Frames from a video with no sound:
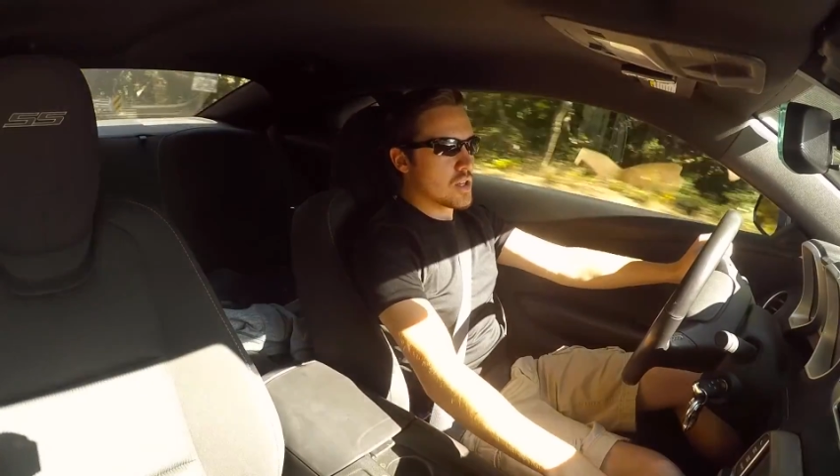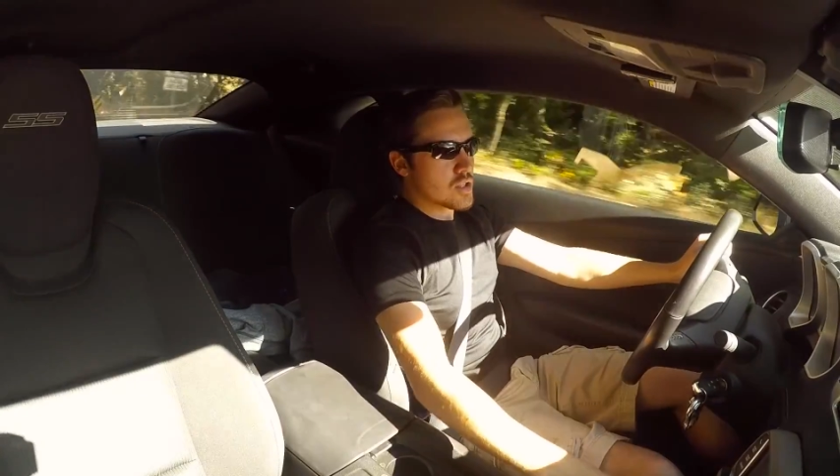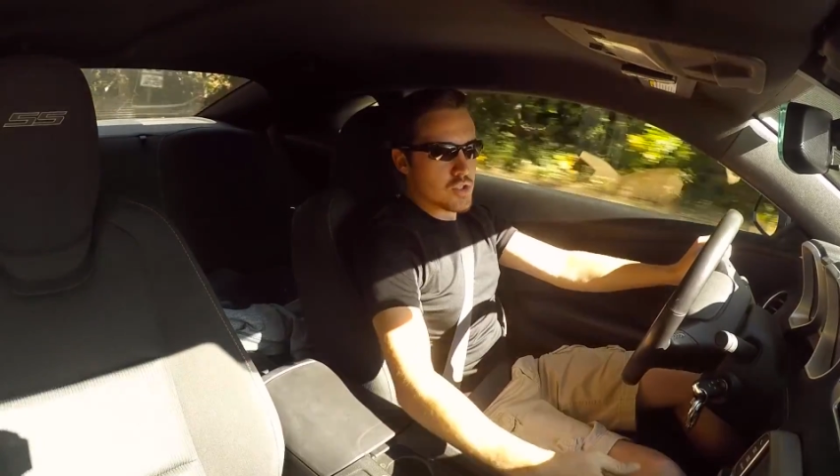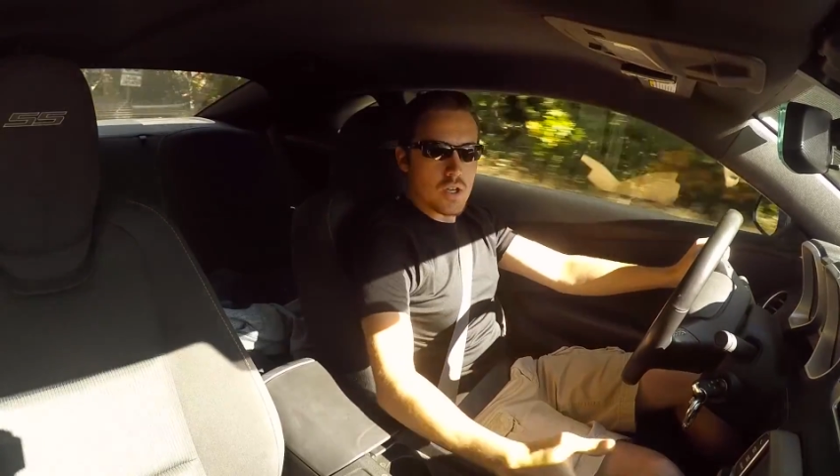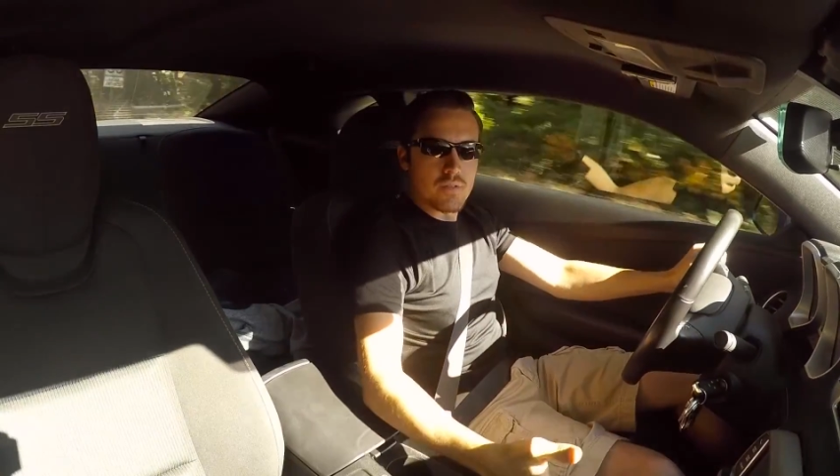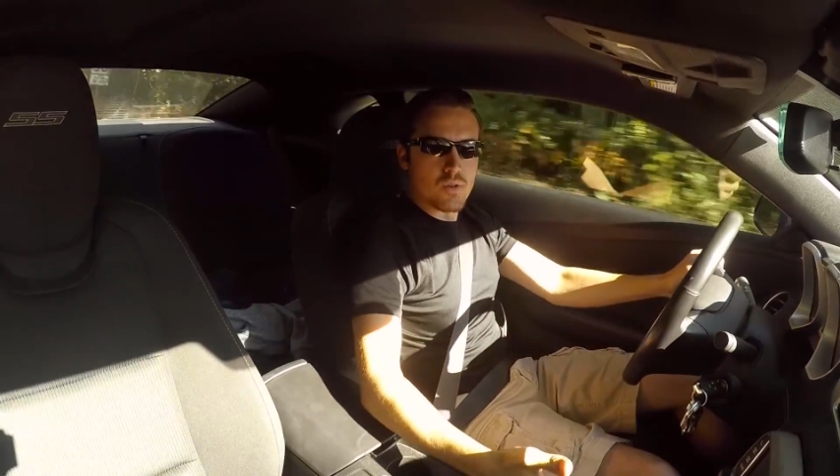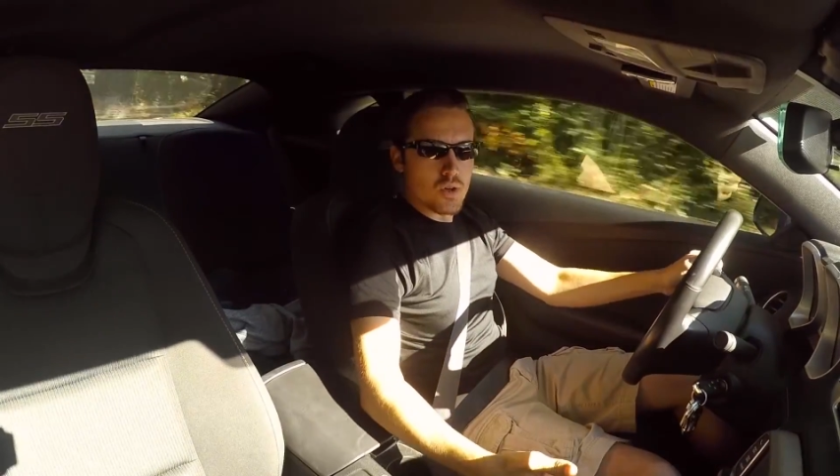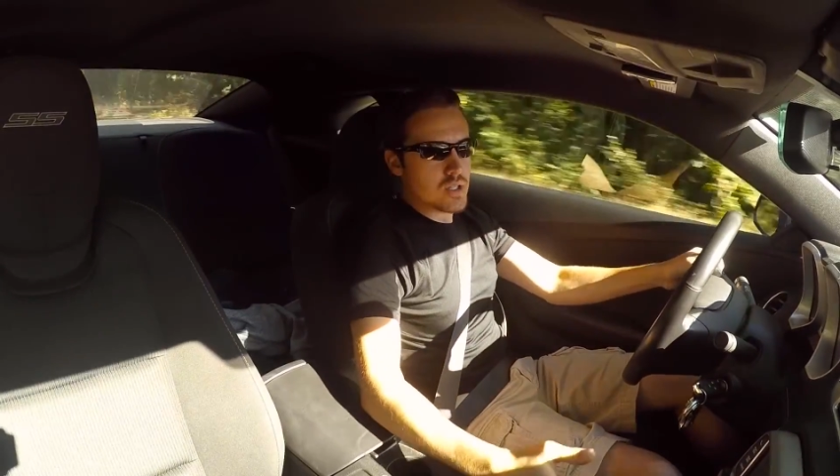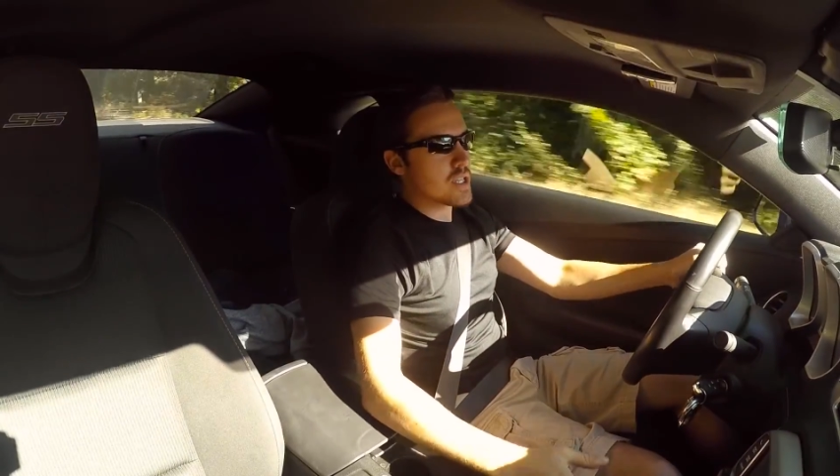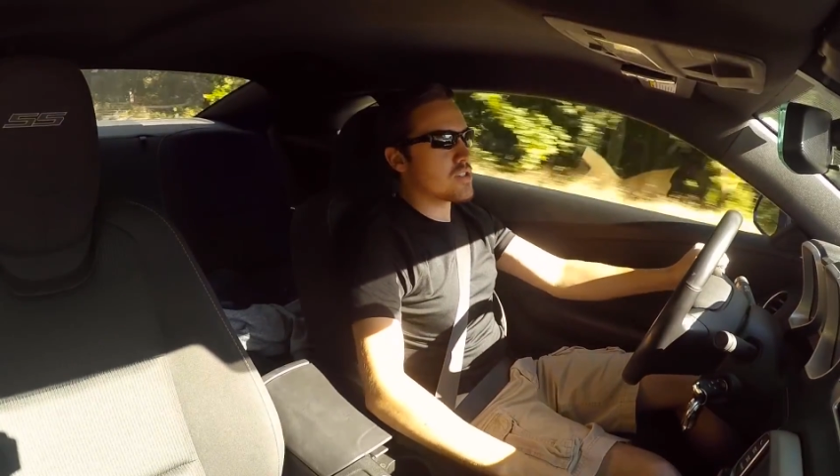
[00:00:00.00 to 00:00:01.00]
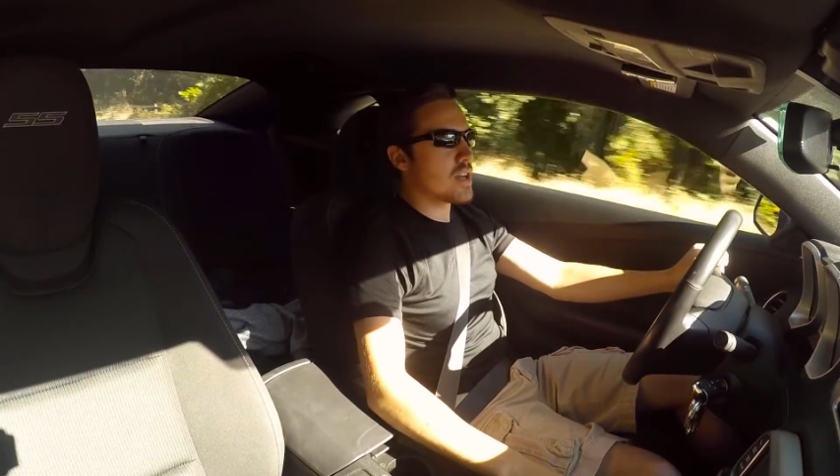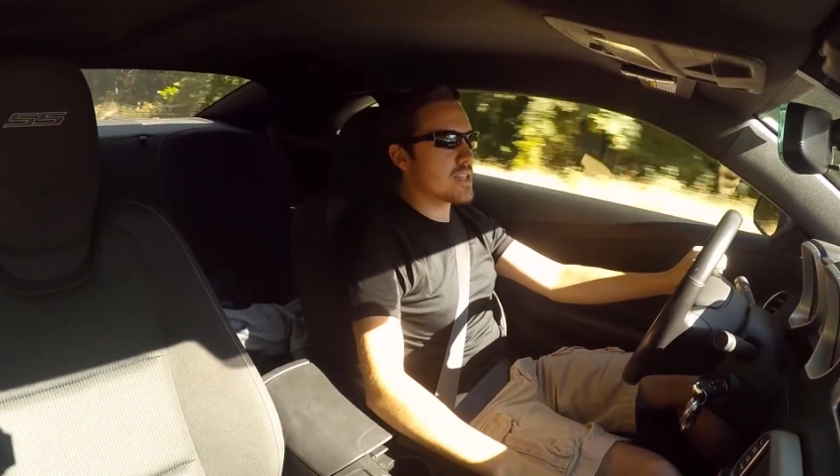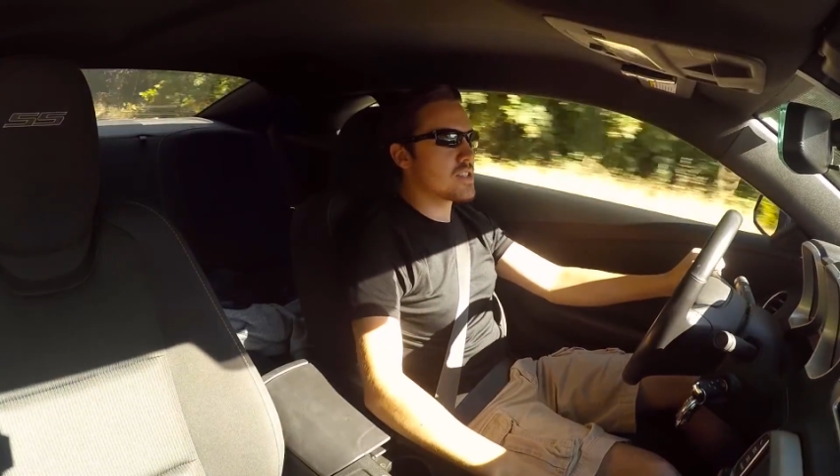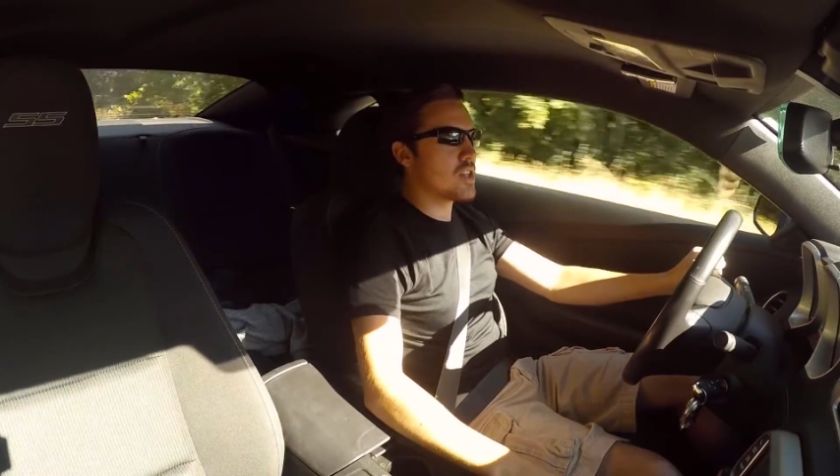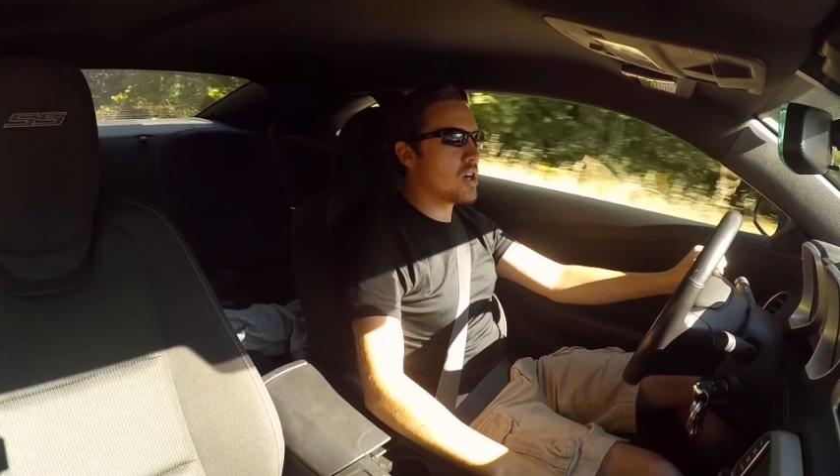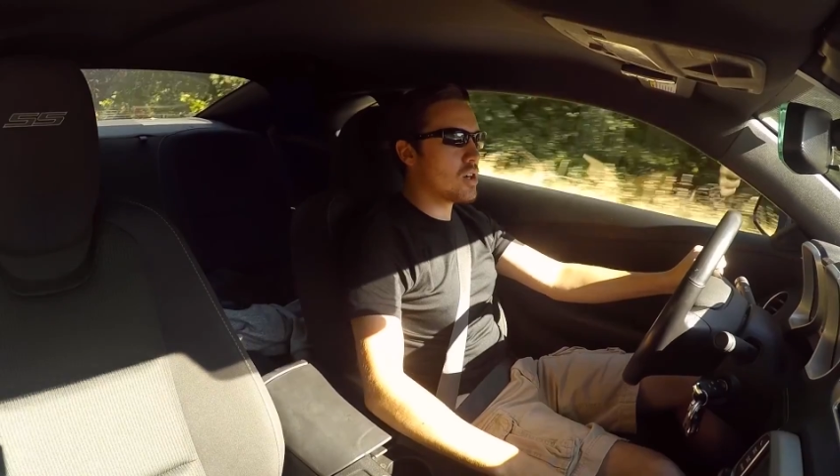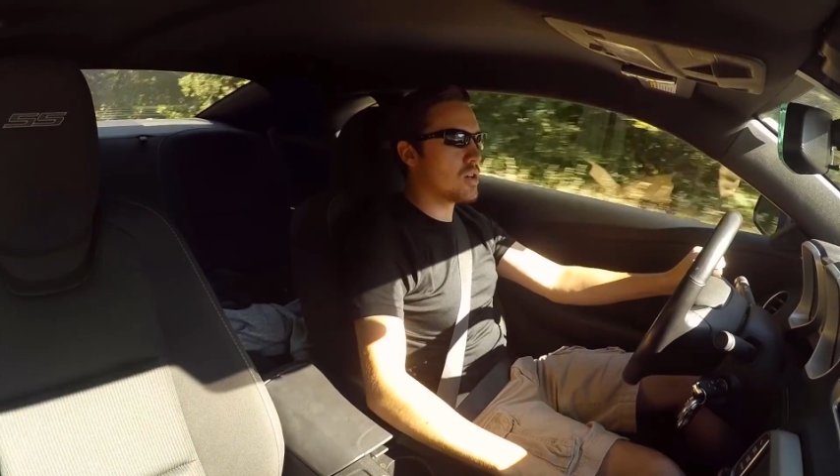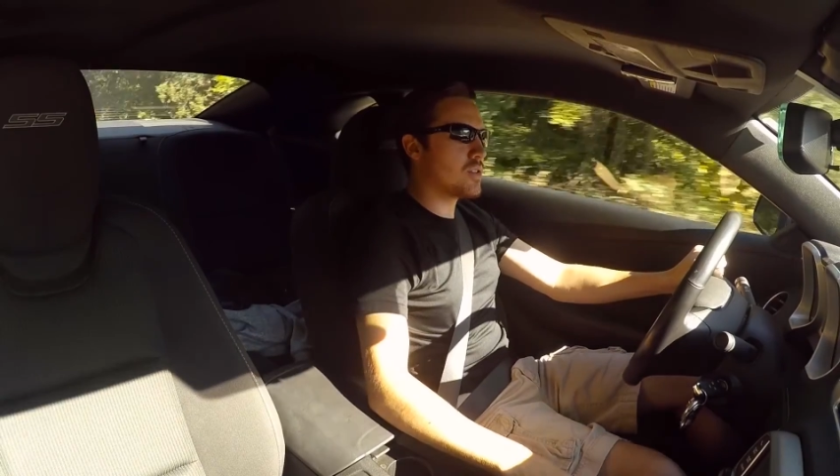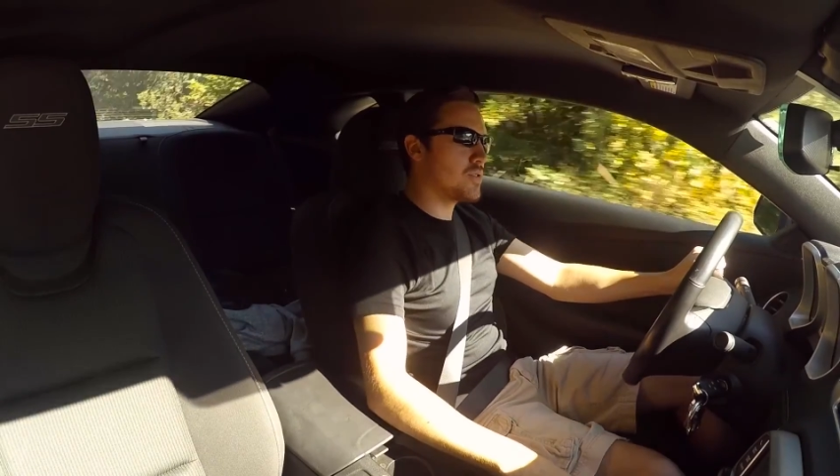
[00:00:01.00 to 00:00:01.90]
So yeah, of course, as you guys know,